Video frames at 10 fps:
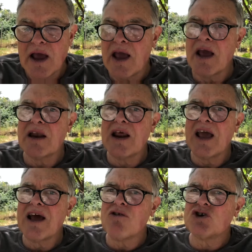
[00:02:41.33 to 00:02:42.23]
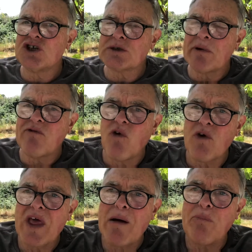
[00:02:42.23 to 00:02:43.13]
And just
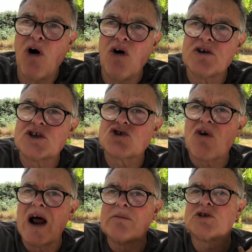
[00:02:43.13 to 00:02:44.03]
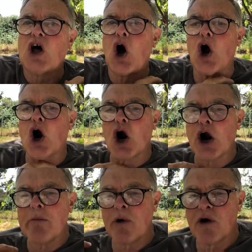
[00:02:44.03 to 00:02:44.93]
before that, Paul describes the
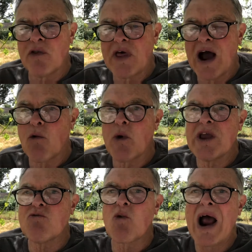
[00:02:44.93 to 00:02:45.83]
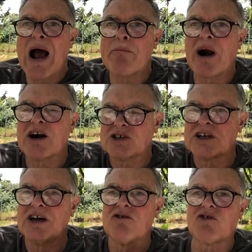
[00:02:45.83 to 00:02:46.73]
armor that we wrap
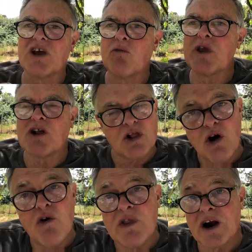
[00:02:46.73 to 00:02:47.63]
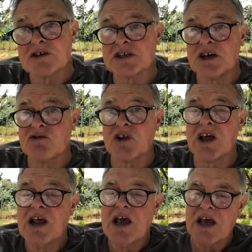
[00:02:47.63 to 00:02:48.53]
ourselves in, we clothe ourselves
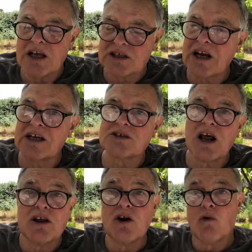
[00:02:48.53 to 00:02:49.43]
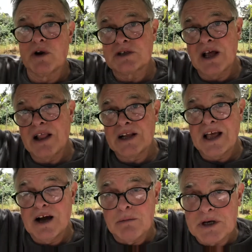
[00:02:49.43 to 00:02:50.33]
in. He says that, you know, it's that, like
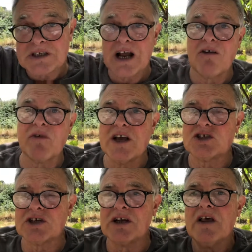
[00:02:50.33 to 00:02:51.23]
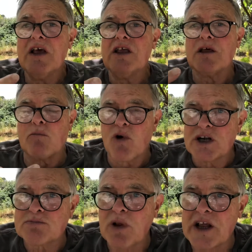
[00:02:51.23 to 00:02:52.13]
the helmet of salvation, the
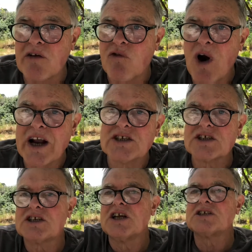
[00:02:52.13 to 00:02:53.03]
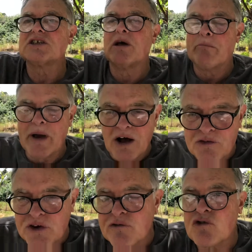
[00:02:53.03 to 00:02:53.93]
breastplate of righteousness, the
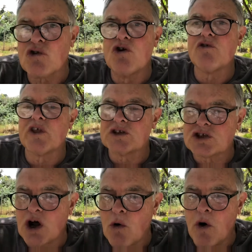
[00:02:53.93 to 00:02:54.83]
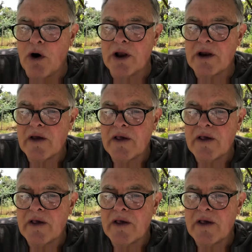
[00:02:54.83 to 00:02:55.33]
belt of truth, and so on.